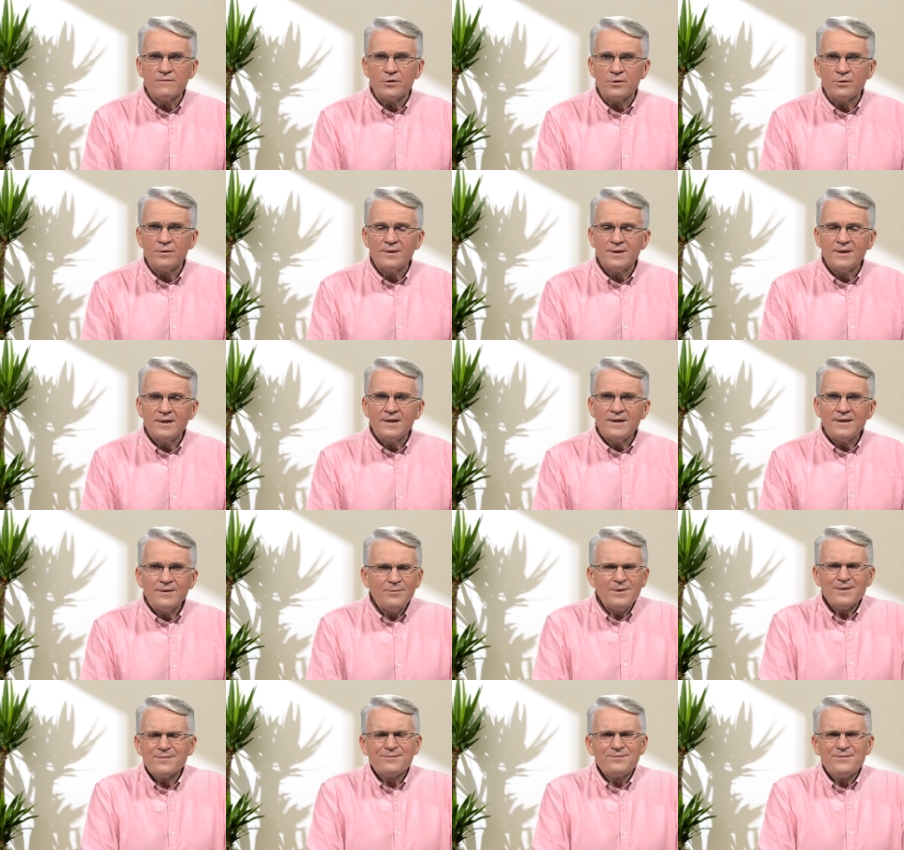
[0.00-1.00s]
you,
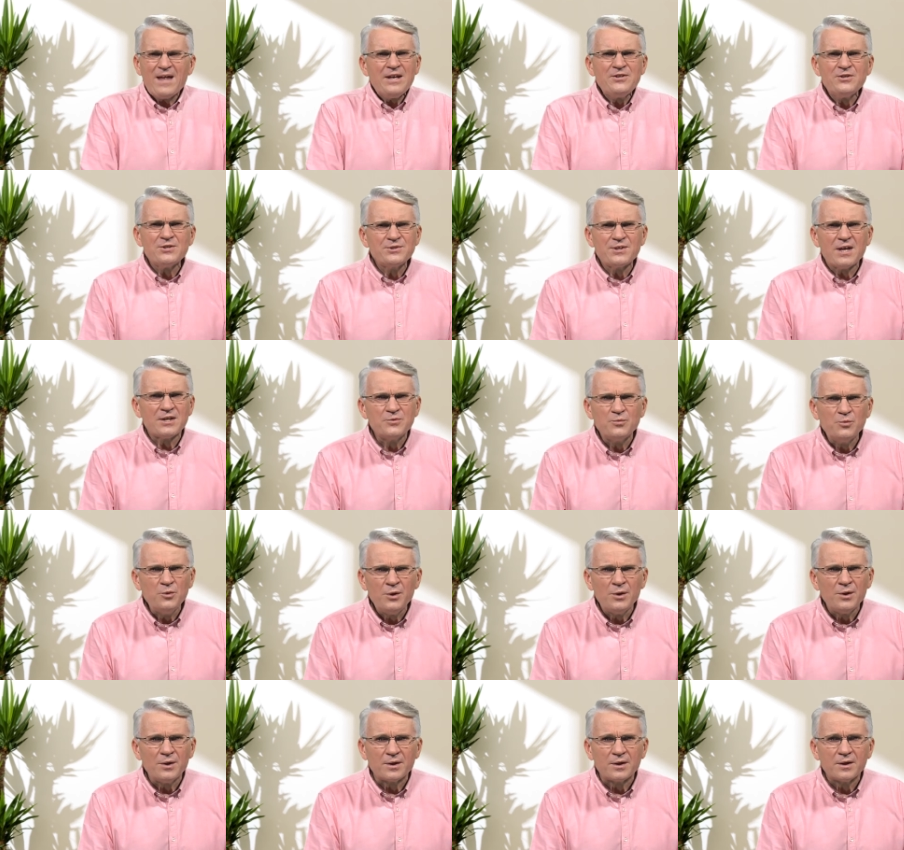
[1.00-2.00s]
well, that just doesn't
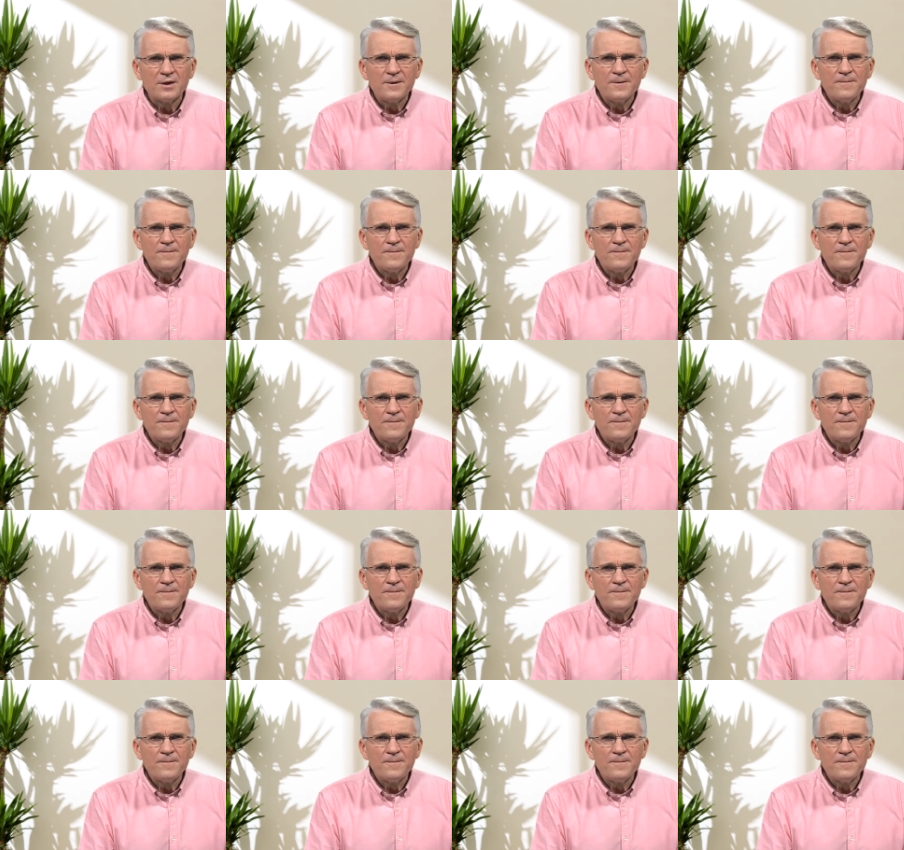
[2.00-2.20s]
work.